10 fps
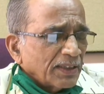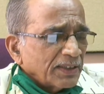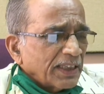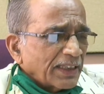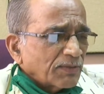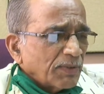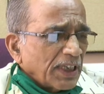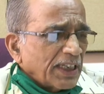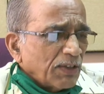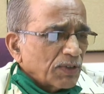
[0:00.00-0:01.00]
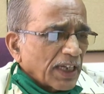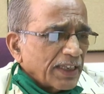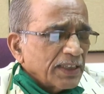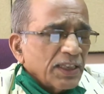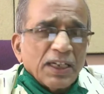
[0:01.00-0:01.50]
that will give
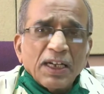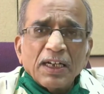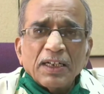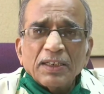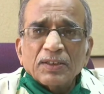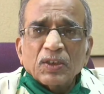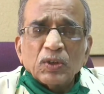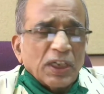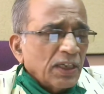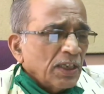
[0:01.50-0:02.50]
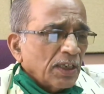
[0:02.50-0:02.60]
rise to the